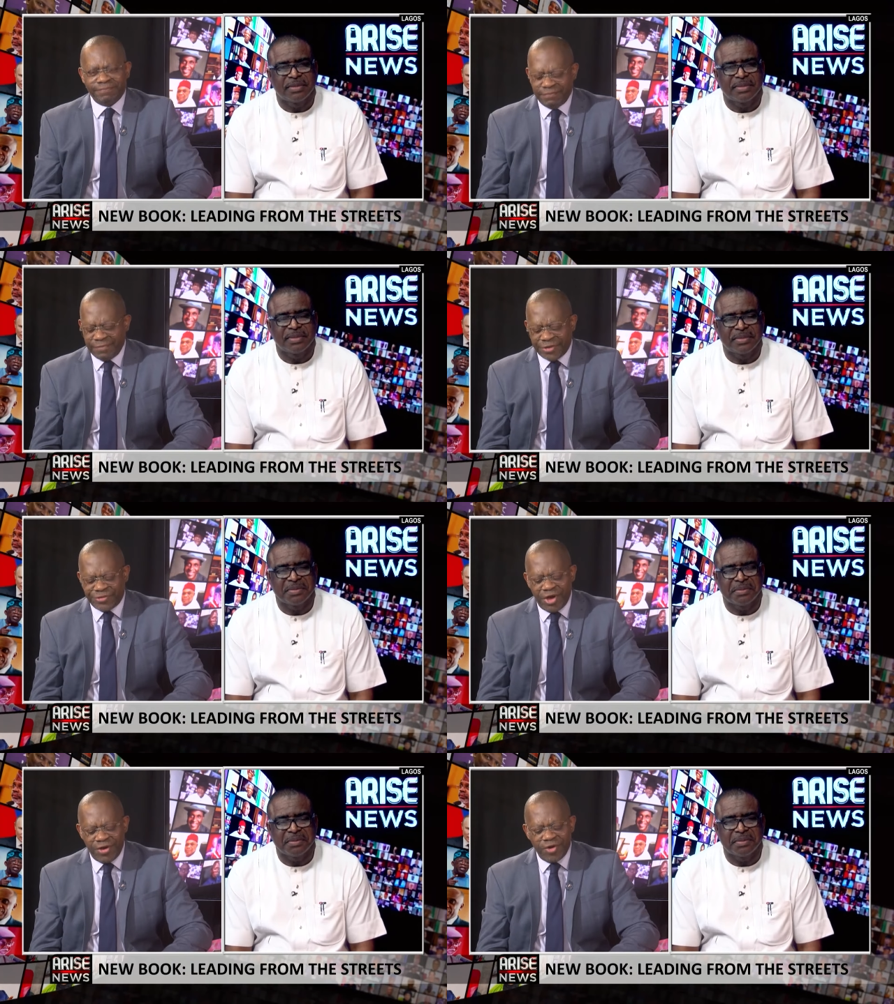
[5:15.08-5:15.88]
Speaker 1: that's
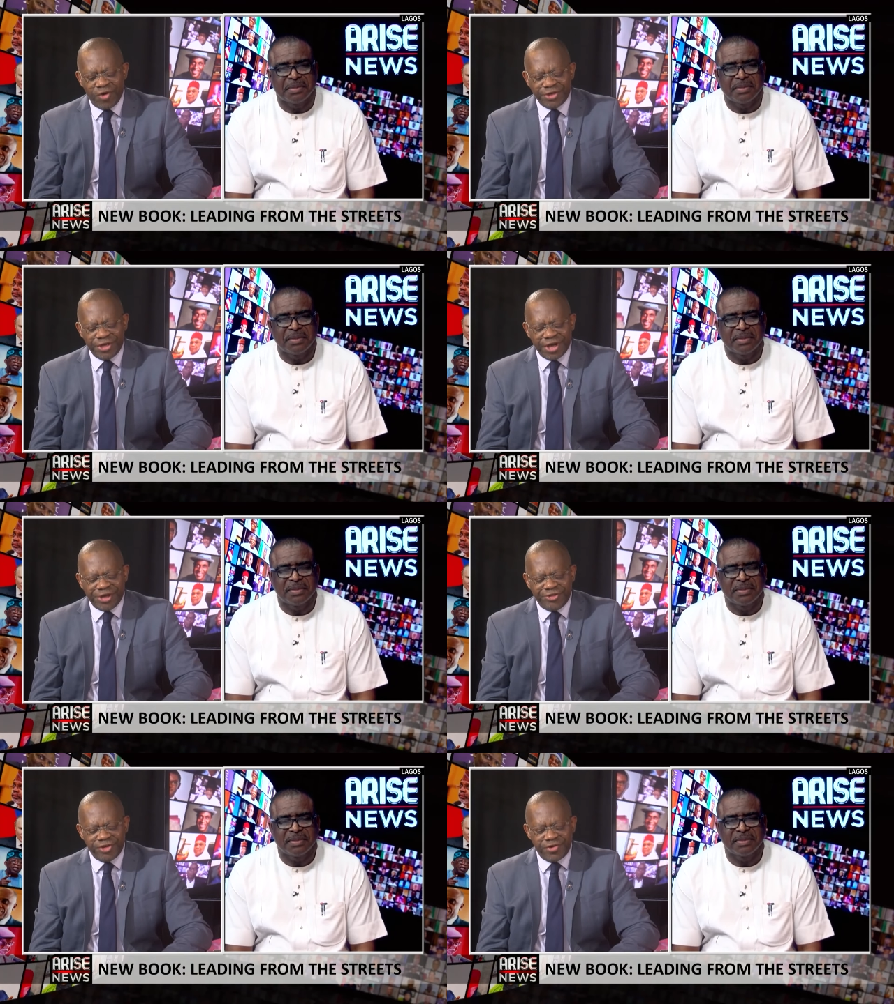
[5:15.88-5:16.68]
going on in
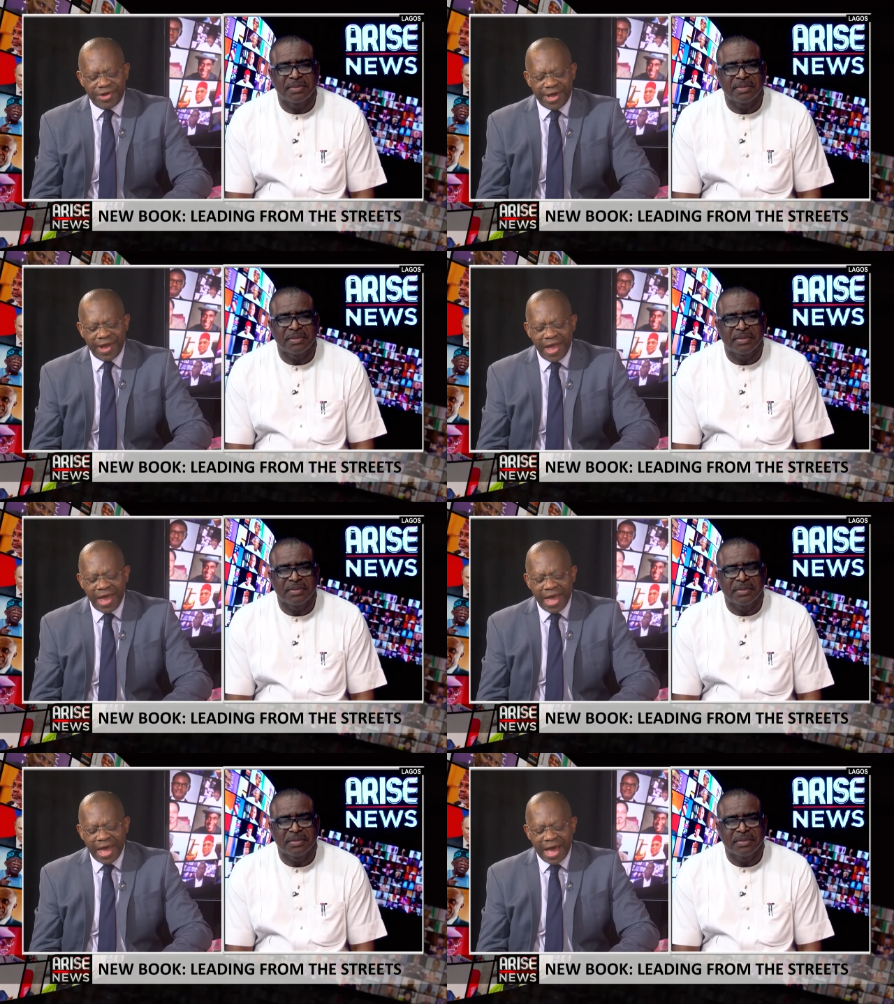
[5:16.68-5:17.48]
Nigeria
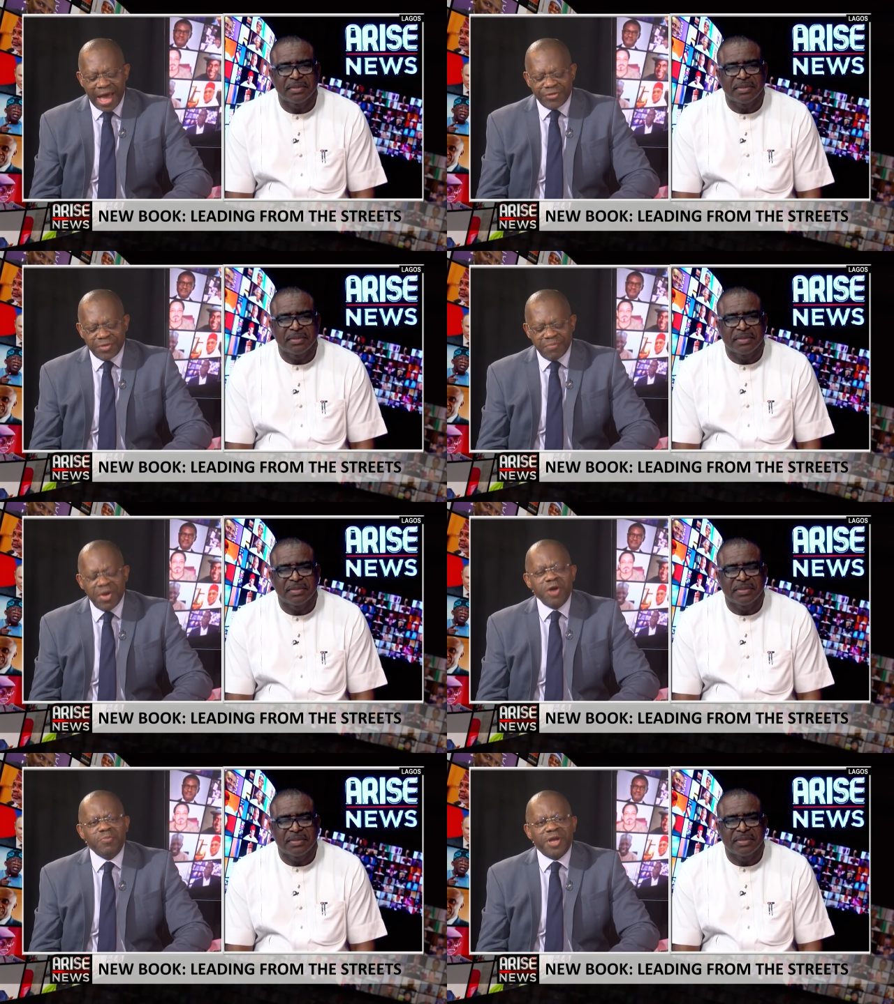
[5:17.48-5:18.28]
at the
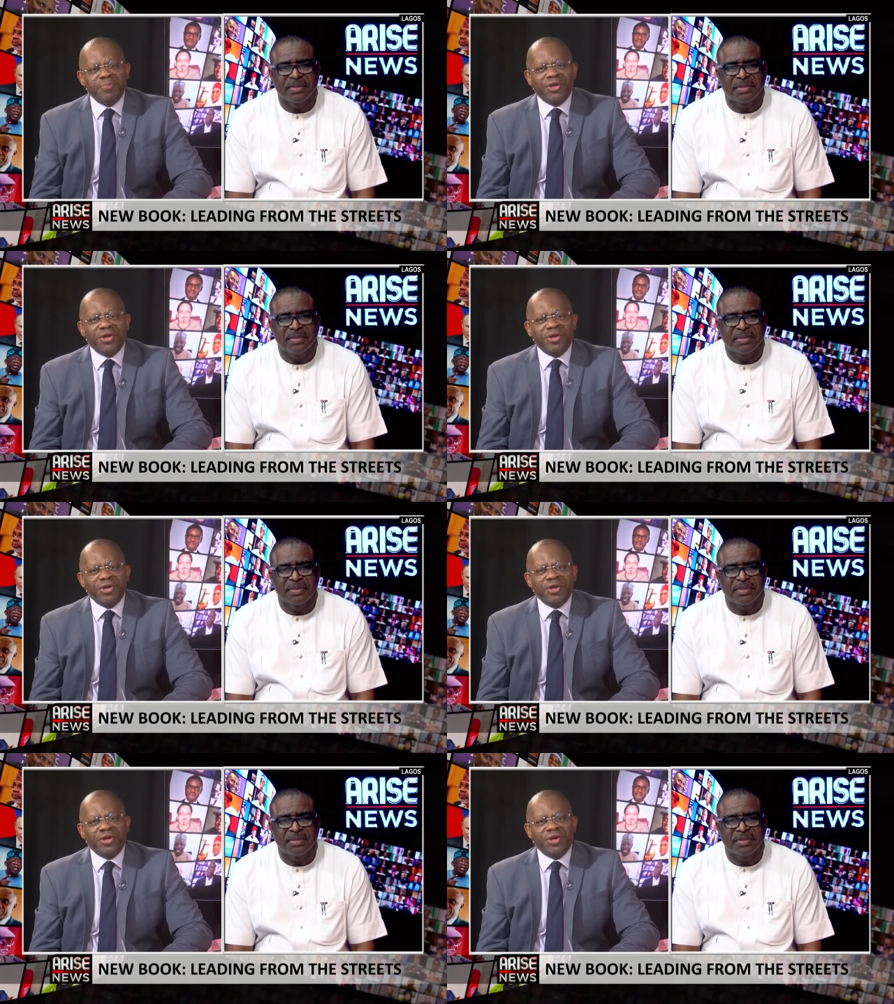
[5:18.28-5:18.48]
moment.